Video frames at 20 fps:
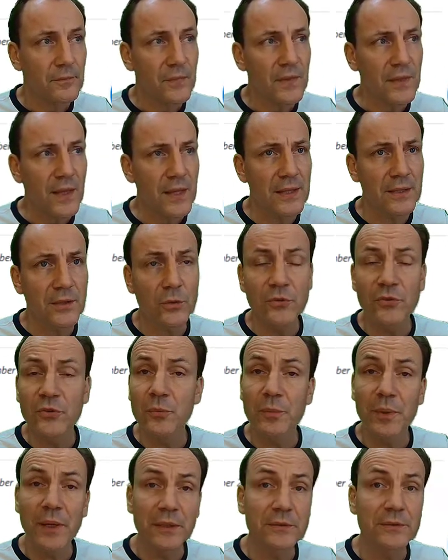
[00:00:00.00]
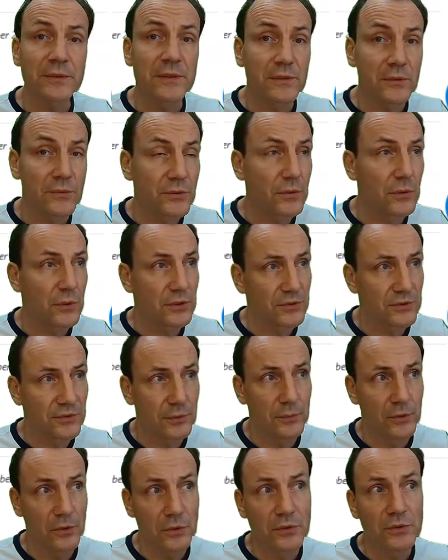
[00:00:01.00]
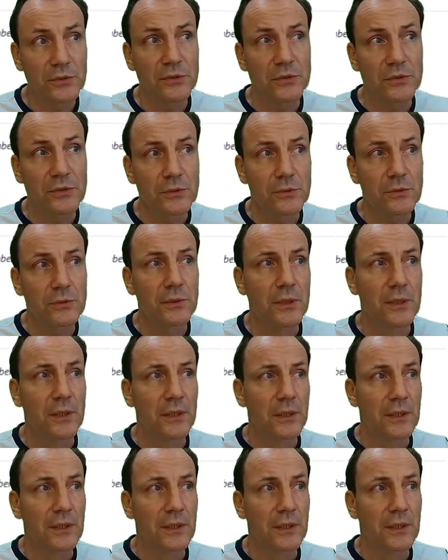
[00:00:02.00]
And also benefit, of course, from all the new